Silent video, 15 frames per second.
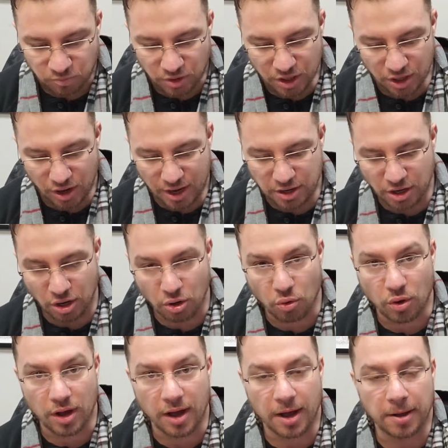You know, I
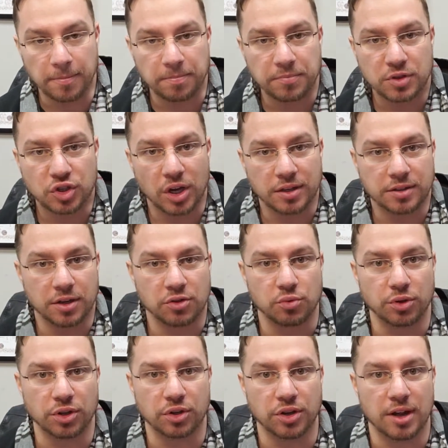know Chuck does
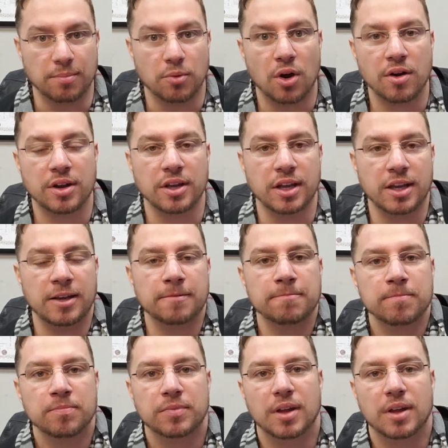really good on marketing.